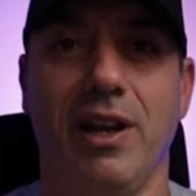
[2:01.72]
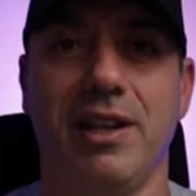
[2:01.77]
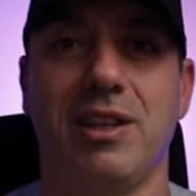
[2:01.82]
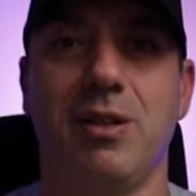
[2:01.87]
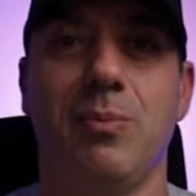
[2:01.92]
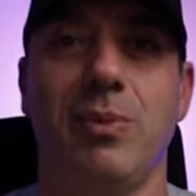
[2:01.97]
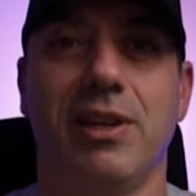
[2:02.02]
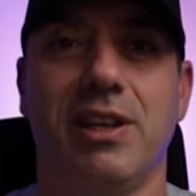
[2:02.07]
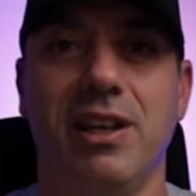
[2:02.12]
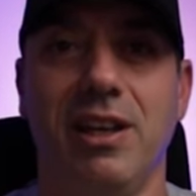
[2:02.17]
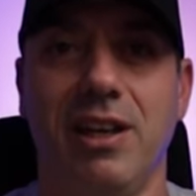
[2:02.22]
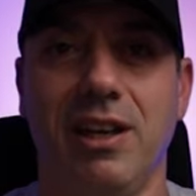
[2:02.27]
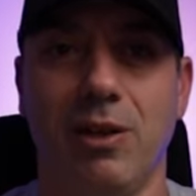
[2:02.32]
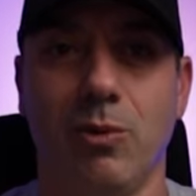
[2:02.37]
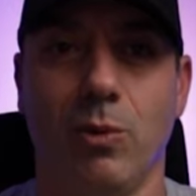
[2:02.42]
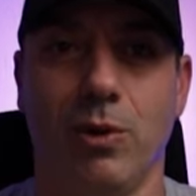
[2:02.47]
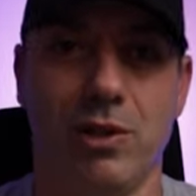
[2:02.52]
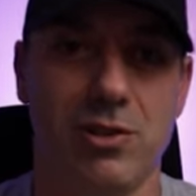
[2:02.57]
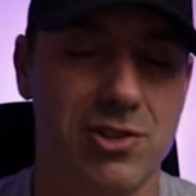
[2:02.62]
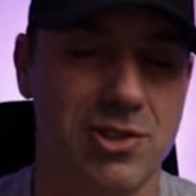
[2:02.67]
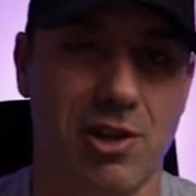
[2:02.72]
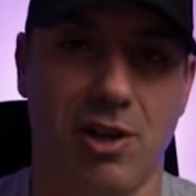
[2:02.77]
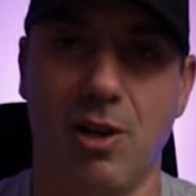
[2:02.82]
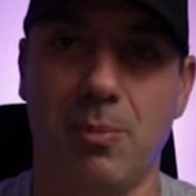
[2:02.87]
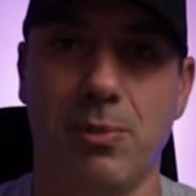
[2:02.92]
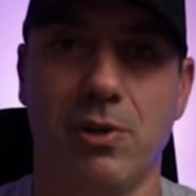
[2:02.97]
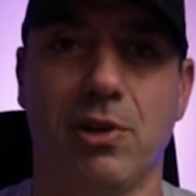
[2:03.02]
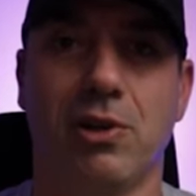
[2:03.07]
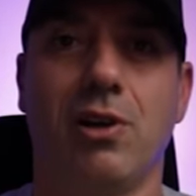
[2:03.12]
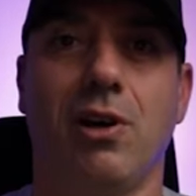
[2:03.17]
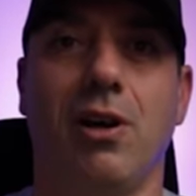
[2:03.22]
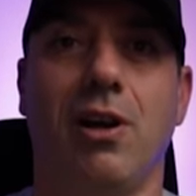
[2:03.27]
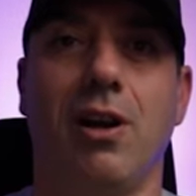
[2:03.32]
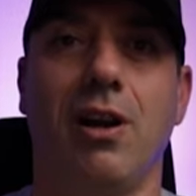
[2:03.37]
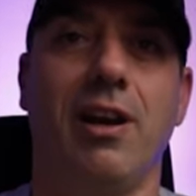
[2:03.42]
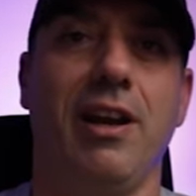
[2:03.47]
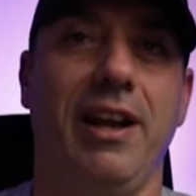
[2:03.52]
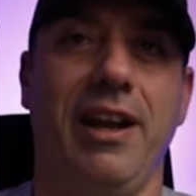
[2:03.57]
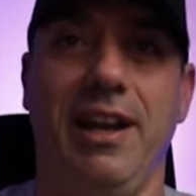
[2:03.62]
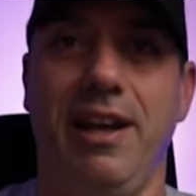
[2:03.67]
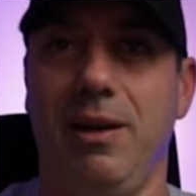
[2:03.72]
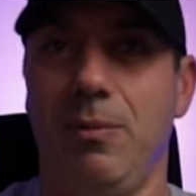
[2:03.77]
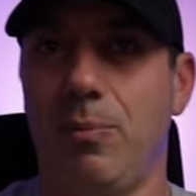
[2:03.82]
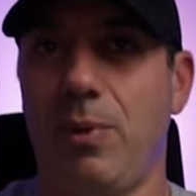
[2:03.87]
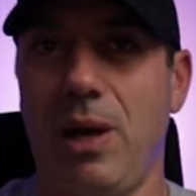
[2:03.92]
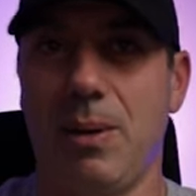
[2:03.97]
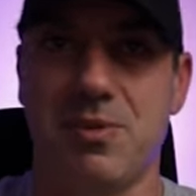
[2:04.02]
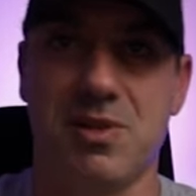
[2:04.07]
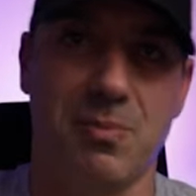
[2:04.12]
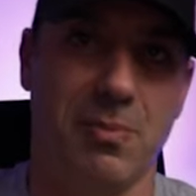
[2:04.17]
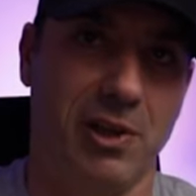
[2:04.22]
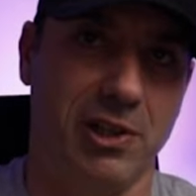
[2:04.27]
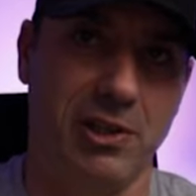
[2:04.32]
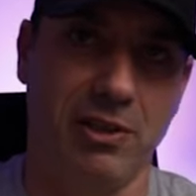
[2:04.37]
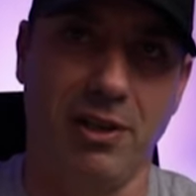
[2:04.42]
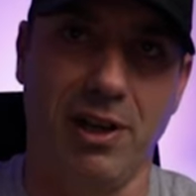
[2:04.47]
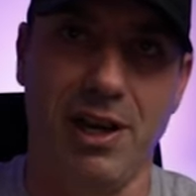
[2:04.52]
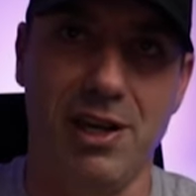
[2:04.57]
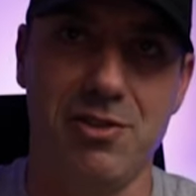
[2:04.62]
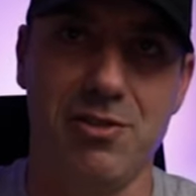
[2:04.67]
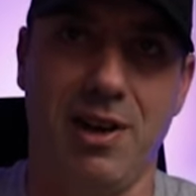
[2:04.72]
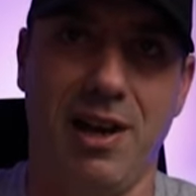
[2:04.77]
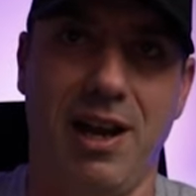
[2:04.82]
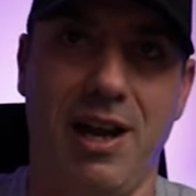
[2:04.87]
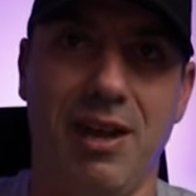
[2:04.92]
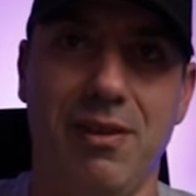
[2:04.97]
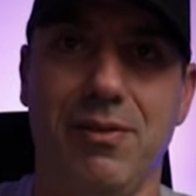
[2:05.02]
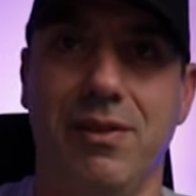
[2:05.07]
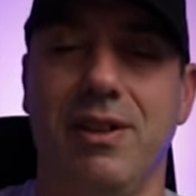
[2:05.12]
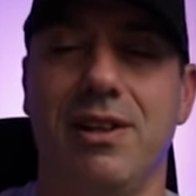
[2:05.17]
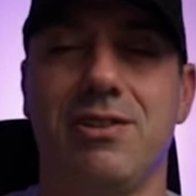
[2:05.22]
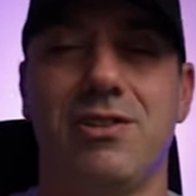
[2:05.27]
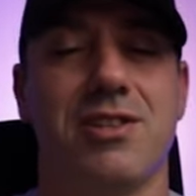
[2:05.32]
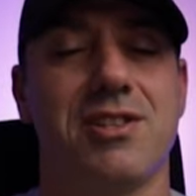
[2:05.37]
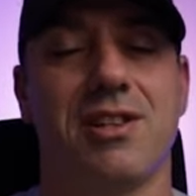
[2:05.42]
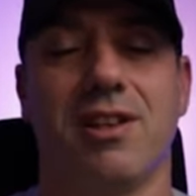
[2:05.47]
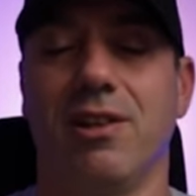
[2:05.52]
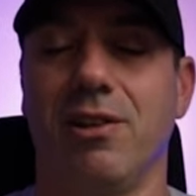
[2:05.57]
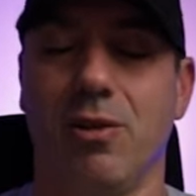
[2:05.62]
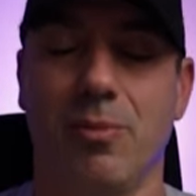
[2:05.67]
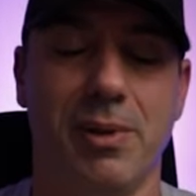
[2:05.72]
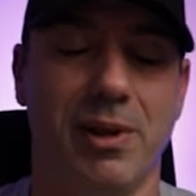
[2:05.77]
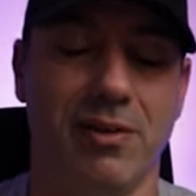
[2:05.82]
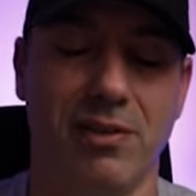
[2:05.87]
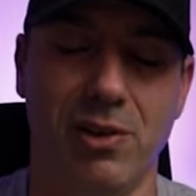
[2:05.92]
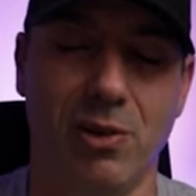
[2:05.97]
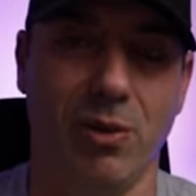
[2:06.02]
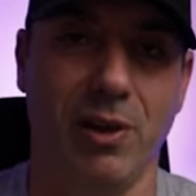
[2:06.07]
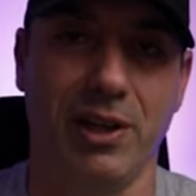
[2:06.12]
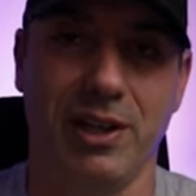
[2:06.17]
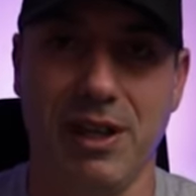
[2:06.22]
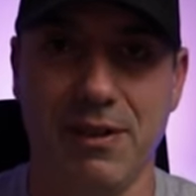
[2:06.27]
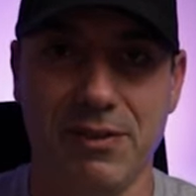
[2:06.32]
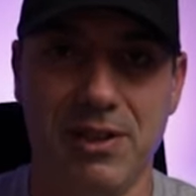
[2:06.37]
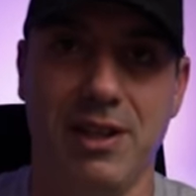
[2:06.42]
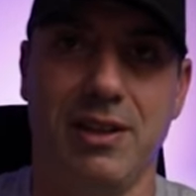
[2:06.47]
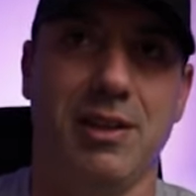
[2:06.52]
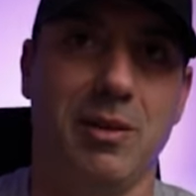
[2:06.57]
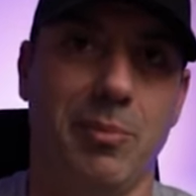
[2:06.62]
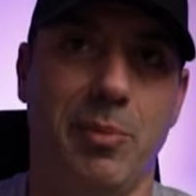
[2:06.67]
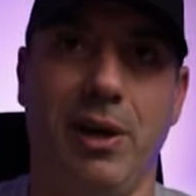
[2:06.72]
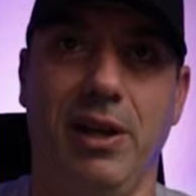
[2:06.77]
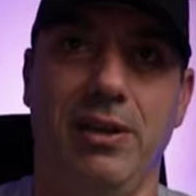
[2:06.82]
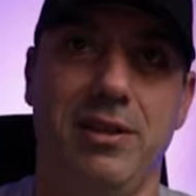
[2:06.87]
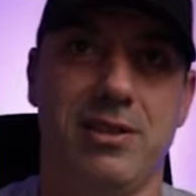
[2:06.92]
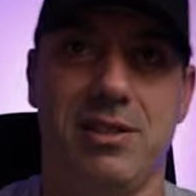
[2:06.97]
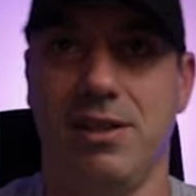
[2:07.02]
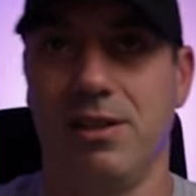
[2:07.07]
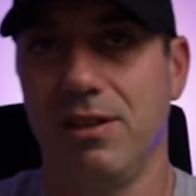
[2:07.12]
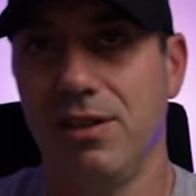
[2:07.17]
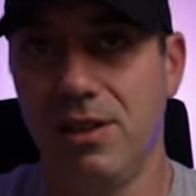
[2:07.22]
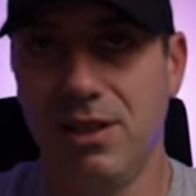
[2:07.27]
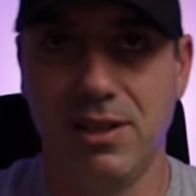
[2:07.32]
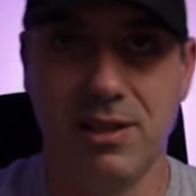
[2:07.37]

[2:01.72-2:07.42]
at the beginning when you start up your car and it pops up on your iDrive and it's just a little bit annoying you have to hit the button to